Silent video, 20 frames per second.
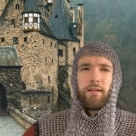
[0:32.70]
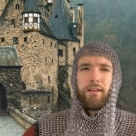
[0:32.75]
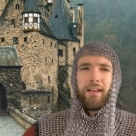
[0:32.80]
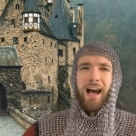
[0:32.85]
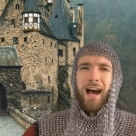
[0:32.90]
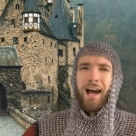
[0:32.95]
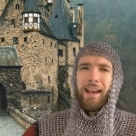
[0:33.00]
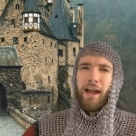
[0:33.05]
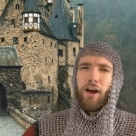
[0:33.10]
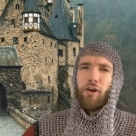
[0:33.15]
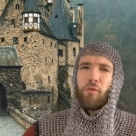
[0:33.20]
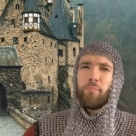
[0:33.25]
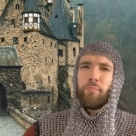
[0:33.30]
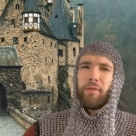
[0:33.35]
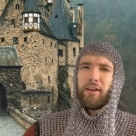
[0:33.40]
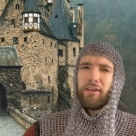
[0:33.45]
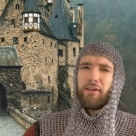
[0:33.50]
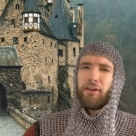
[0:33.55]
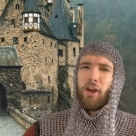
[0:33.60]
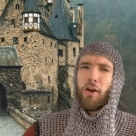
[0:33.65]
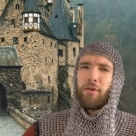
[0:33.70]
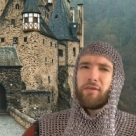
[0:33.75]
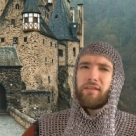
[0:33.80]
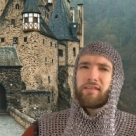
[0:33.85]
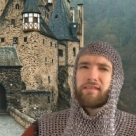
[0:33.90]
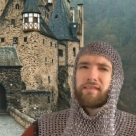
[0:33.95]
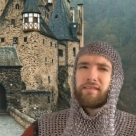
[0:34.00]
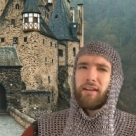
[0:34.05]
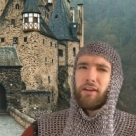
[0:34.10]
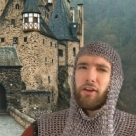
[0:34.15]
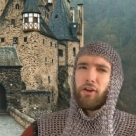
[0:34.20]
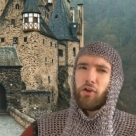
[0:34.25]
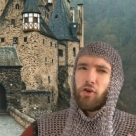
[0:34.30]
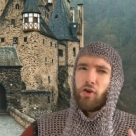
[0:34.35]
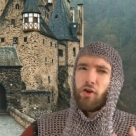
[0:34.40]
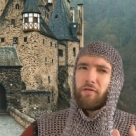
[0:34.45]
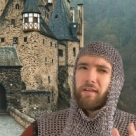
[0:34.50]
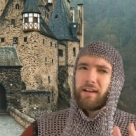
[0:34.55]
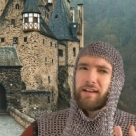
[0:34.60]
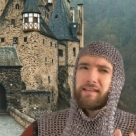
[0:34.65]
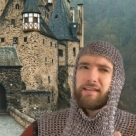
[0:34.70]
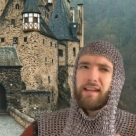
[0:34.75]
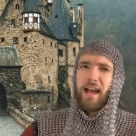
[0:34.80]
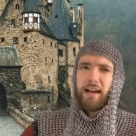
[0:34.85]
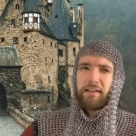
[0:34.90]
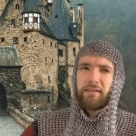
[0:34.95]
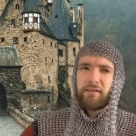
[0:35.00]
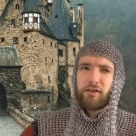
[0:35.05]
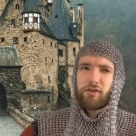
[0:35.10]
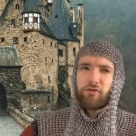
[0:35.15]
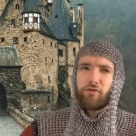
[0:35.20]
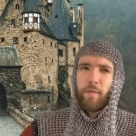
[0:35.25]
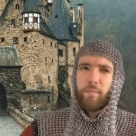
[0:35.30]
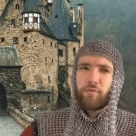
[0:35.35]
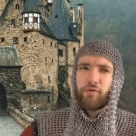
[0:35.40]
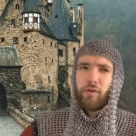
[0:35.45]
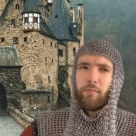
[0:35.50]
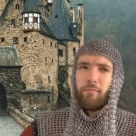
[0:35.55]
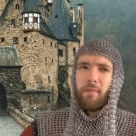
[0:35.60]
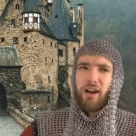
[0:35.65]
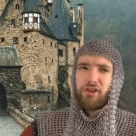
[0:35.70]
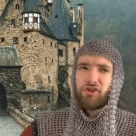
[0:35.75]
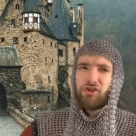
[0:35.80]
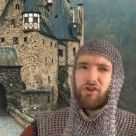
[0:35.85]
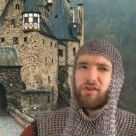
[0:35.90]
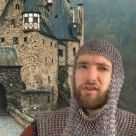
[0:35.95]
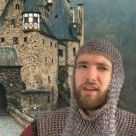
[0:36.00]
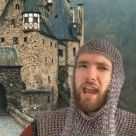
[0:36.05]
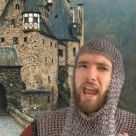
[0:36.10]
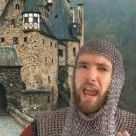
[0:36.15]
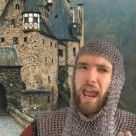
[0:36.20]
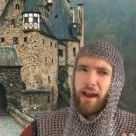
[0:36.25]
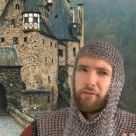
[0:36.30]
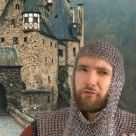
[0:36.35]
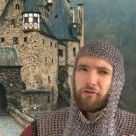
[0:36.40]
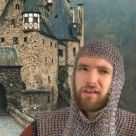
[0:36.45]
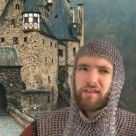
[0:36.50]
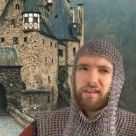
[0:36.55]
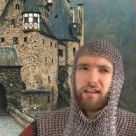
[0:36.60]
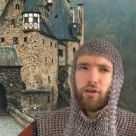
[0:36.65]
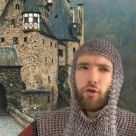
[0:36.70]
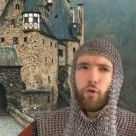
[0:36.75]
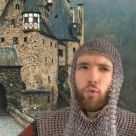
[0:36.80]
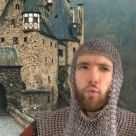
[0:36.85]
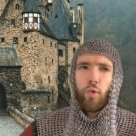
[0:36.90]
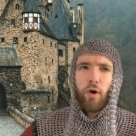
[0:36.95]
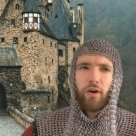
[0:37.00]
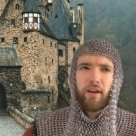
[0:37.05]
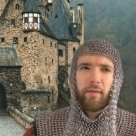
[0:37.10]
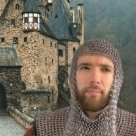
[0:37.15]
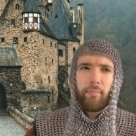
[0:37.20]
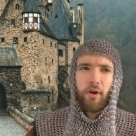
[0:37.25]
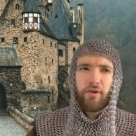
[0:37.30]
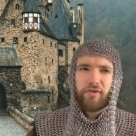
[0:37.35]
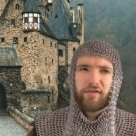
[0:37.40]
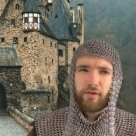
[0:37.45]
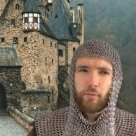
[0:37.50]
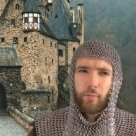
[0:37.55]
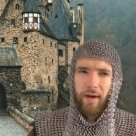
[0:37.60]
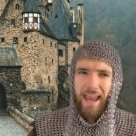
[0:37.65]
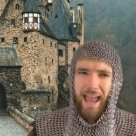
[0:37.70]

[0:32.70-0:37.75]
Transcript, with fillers: Can't help but notice that your exact description matches every single wanted poster we